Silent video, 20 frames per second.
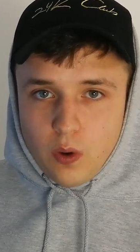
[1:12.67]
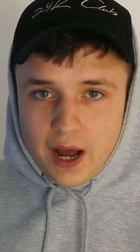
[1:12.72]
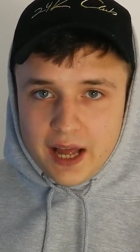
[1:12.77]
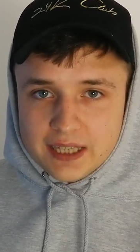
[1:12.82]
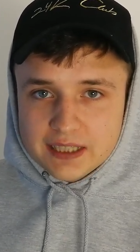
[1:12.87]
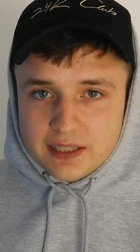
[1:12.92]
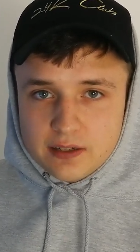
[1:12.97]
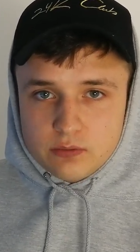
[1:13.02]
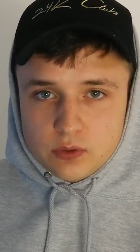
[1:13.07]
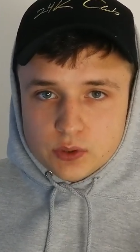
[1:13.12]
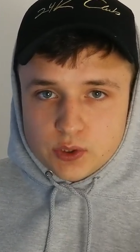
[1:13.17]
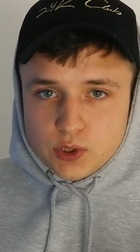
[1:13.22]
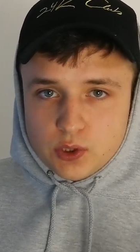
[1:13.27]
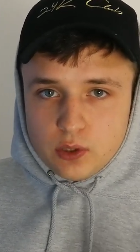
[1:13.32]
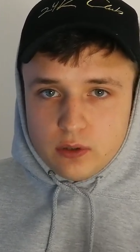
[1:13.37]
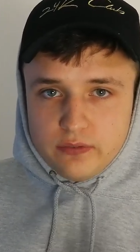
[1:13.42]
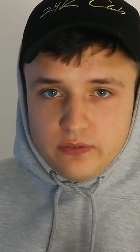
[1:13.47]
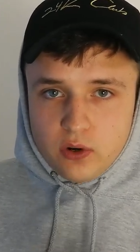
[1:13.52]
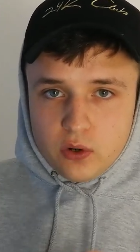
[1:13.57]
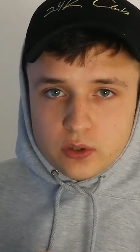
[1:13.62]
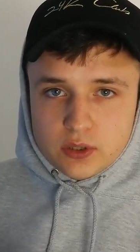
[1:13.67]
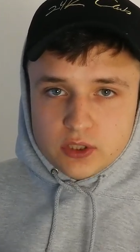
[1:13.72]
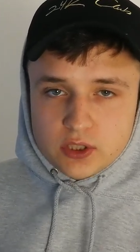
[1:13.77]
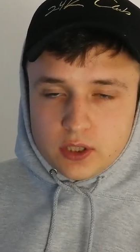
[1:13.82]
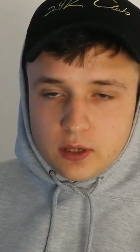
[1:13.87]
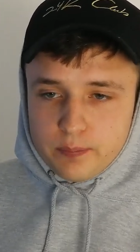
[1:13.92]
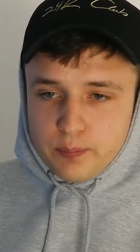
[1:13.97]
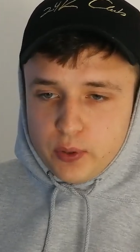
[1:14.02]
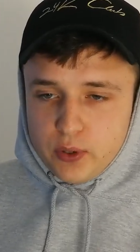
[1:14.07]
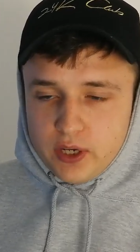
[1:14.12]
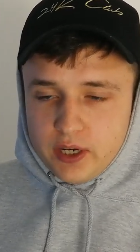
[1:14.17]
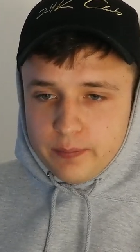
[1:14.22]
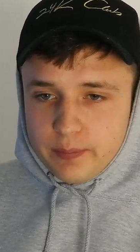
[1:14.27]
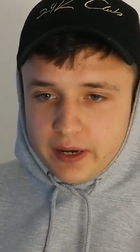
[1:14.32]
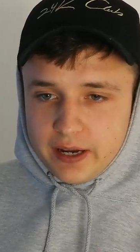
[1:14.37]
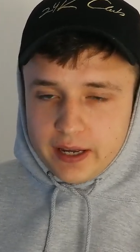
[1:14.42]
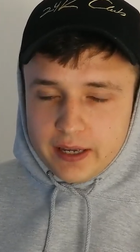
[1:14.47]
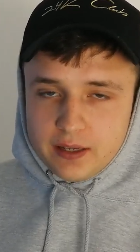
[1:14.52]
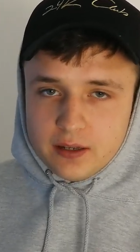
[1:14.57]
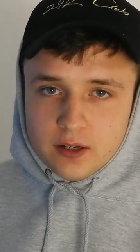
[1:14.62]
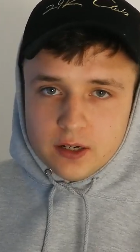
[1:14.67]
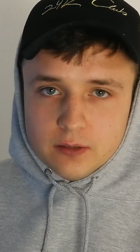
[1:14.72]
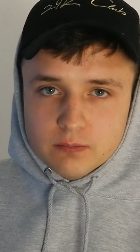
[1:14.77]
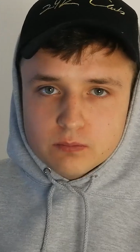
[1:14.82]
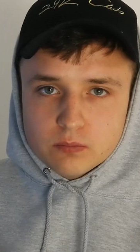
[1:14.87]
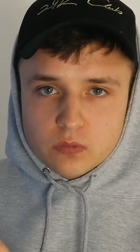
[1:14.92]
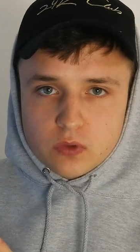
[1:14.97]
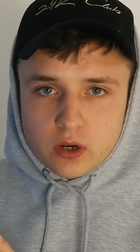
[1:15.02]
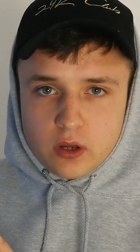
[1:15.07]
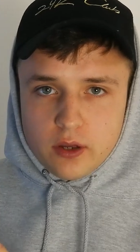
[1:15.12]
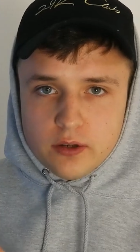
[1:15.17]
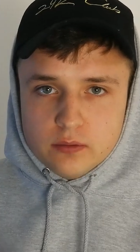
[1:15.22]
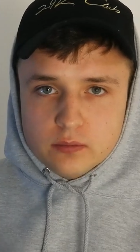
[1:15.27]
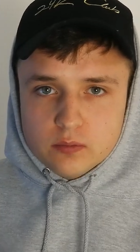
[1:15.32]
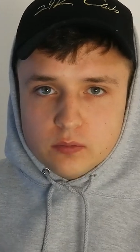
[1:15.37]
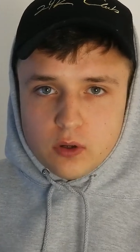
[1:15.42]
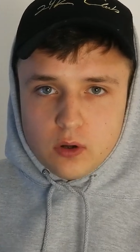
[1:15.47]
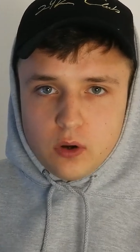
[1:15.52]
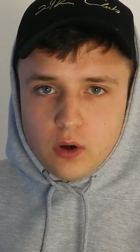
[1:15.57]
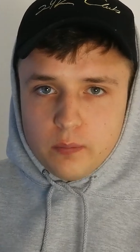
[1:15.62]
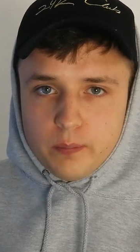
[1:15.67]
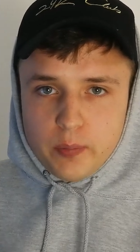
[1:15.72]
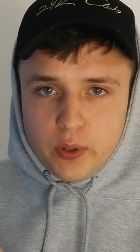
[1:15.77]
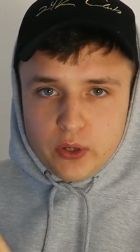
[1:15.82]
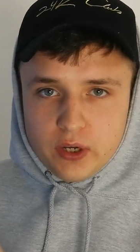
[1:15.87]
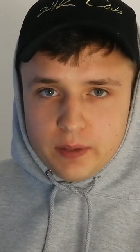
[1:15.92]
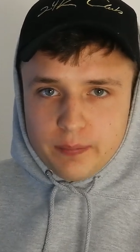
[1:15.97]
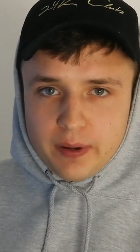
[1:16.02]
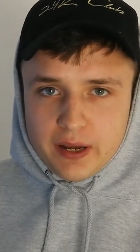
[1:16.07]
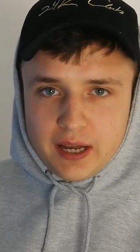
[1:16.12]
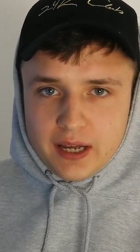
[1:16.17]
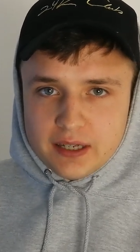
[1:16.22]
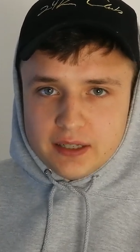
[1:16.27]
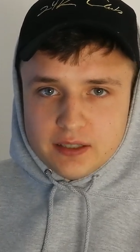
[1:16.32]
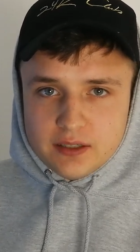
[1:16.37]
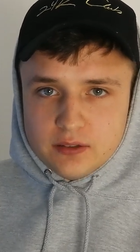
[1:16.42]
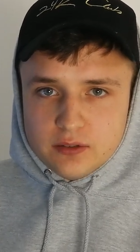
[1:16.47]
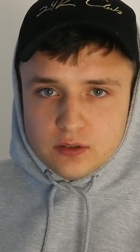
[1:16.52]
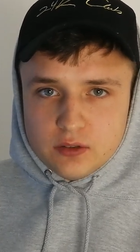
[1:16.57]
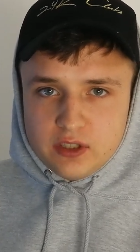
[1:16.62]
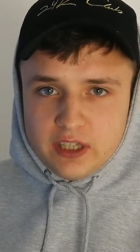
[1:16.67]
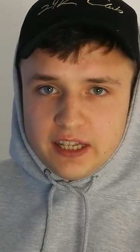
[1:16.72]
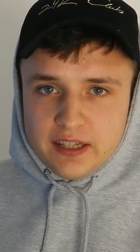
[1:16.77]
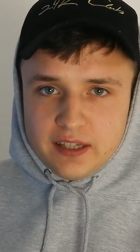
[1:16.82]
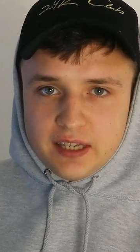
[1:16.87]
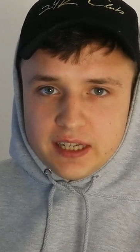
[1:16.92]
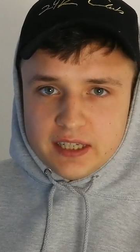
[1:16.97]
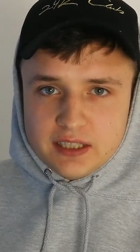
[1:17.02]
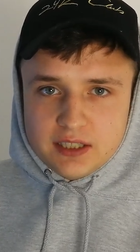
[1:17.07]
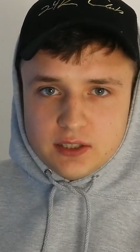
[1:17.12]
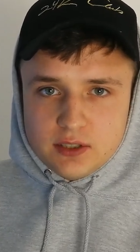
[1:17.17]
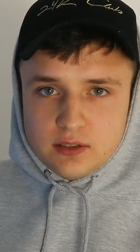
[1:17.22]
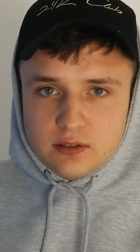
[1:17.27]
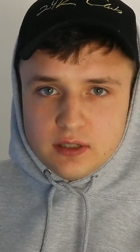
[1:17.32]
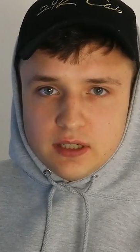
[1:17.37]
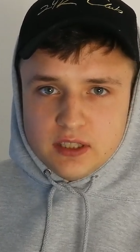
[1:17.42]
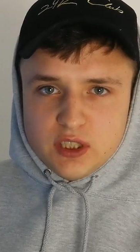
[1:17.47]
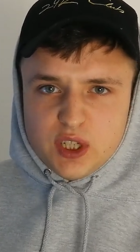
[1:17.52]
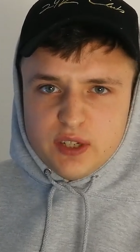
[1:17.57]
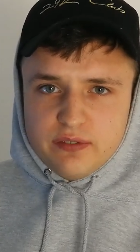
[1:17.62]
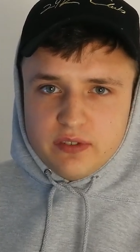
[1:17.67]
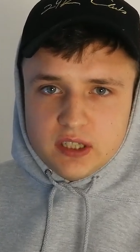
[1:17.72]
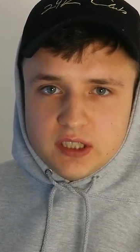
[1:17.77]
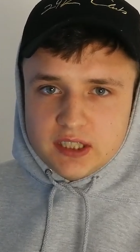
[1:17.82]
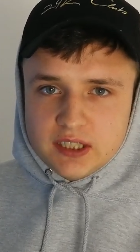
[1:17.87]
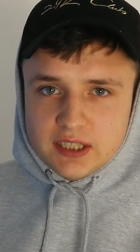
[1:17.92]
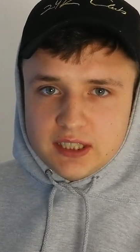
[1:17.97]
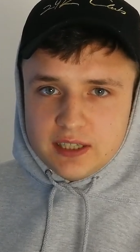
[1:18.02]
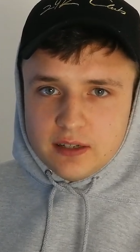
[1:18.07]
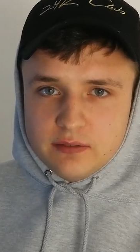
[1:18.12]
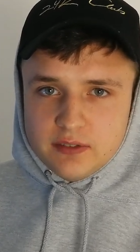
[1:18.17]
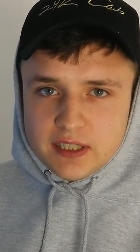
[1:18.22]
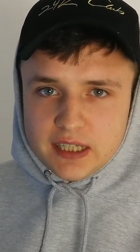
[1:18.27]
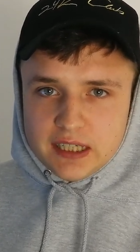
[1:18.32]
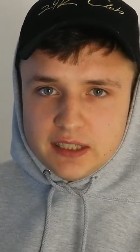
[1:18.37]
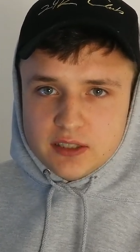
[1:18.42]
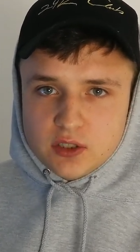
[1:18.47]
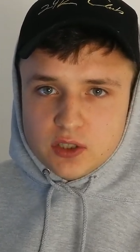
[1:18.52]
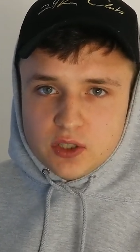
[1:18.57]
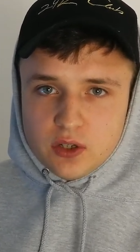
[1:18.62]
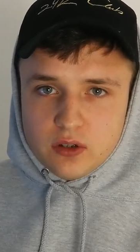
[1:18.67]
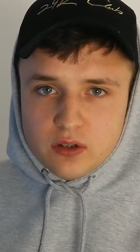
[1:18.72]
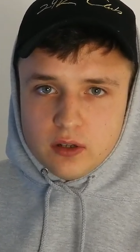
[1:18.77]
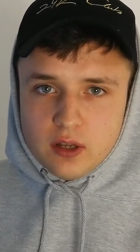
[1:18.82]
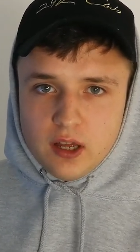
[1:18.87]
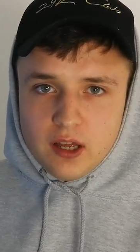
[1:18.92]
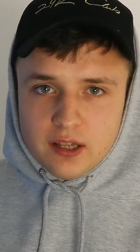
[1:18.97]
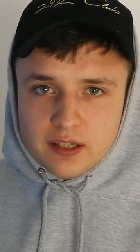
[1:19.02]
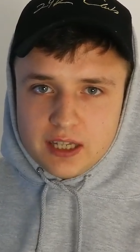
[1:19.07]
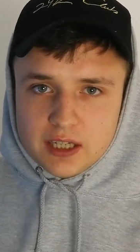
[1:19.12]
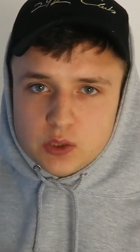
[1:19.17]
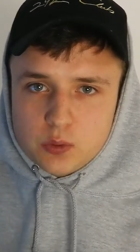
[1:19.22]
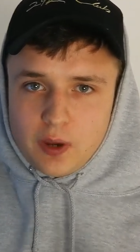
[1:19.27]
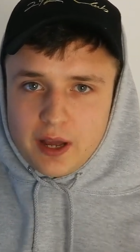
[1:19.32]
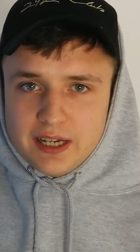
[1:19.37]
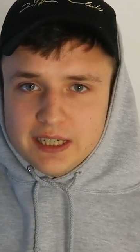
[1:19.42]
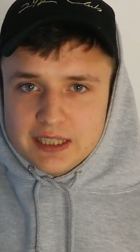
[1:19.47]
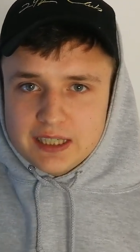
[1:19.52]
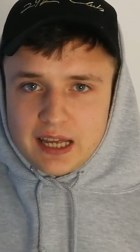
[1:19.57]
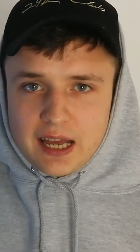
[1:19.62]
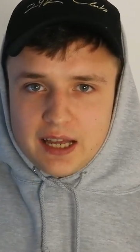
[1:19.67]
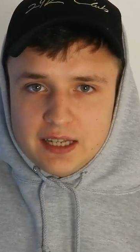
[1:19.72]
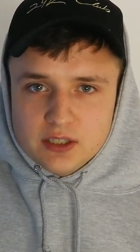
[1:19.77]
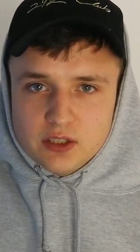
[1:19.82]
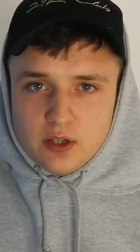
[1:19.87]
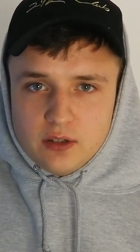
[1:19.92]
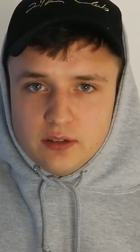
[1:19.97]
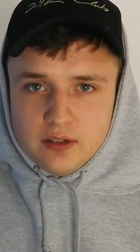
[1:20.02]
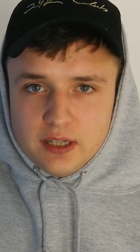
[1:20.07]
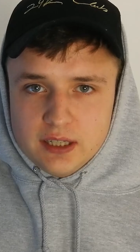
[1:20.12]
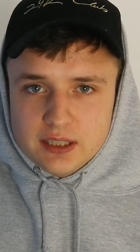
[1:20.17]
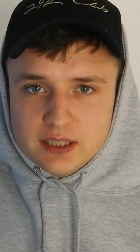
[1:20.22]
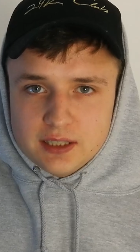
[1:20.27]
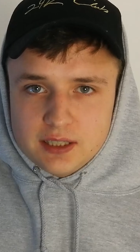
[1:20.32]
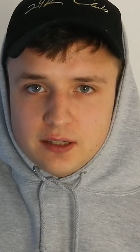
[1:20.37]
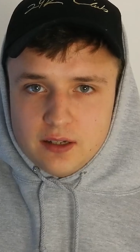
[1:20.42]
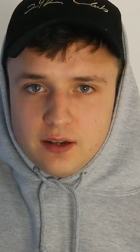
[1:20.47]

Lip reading: is everyone so focused on PewDiePie, and or PewDiePie did this in 2017, so that's why this guy's done this?